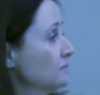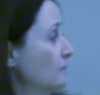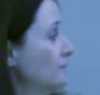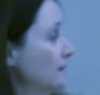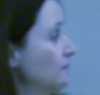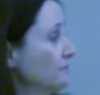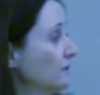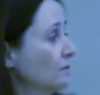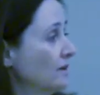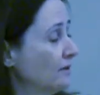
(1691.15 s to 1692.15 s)
I mean,
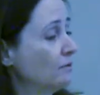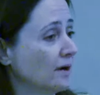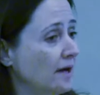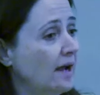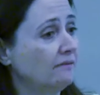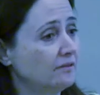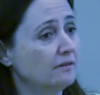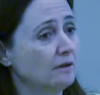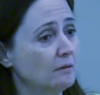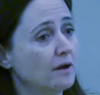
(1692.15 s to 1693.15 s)
I think we're going to have to
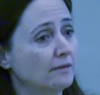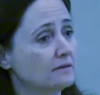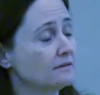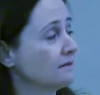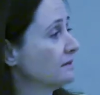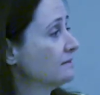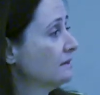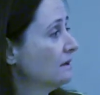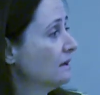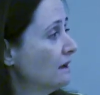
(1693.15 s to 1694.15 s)
think about these things
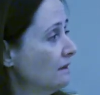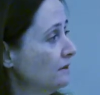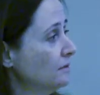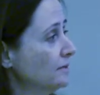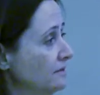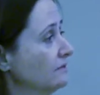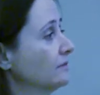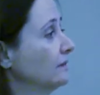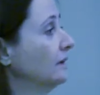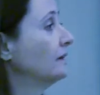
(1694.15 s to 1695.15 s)
a little bit
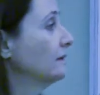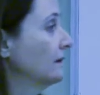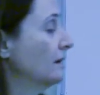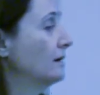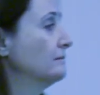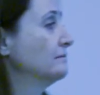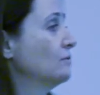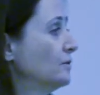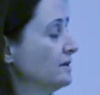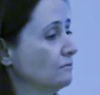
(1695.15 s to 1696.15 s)
differently
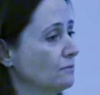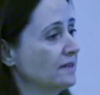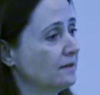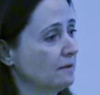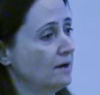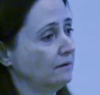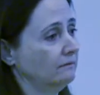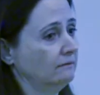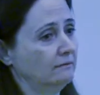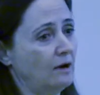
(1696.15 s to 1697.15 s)
when we think about
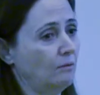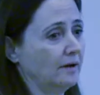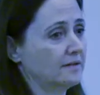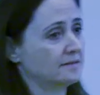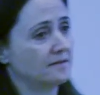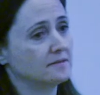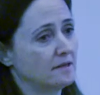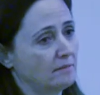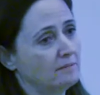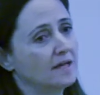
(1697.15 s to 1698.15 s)
how we're going to set this
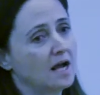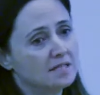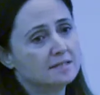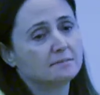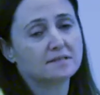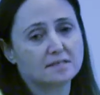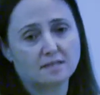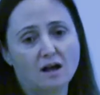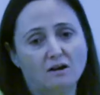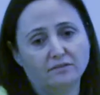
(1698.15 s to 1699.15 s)
up. I mean, the concept
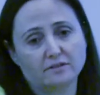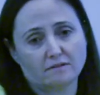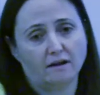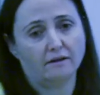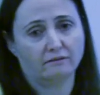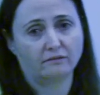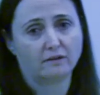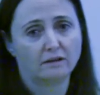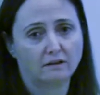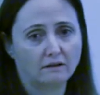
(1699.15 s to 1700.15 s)
itself is kind of
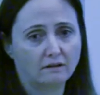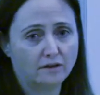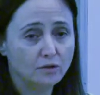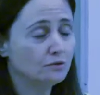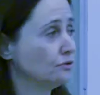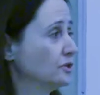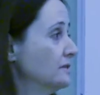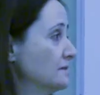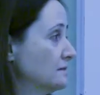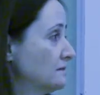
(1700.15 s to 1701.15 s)
huge in
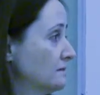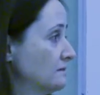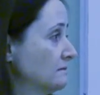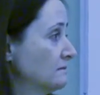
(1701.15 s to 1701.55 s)
this.